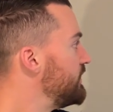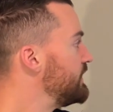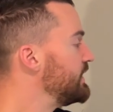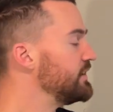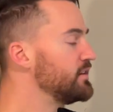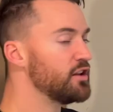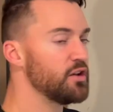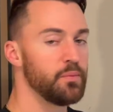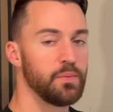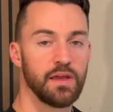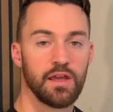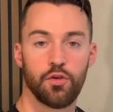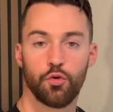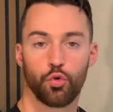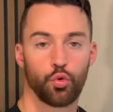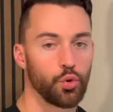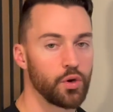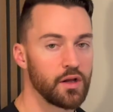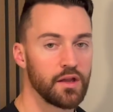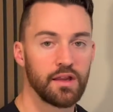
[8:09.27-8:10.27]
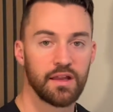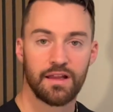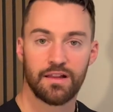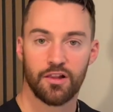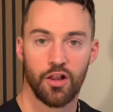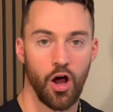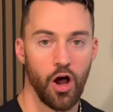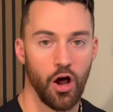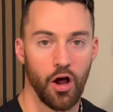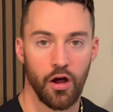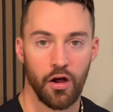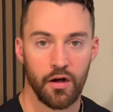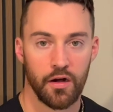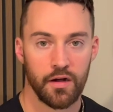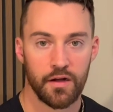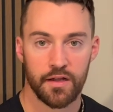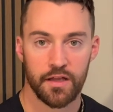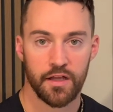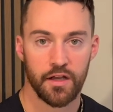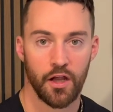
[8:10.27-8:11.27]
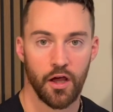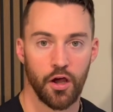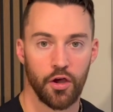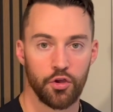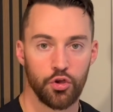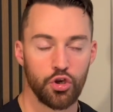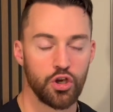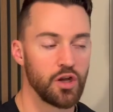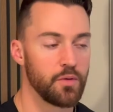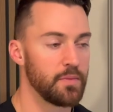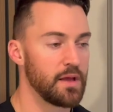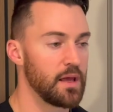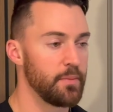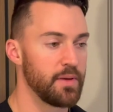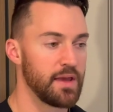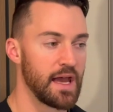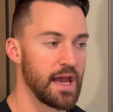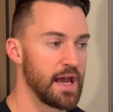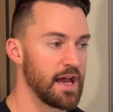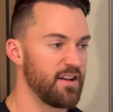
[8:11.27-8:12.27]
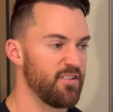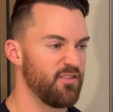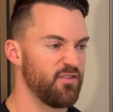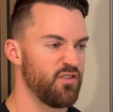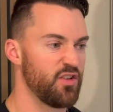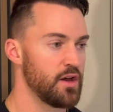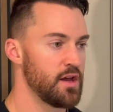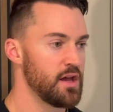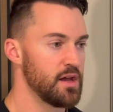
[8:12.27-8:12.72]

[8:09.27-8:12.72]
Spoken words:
need to be really long. You could maybe have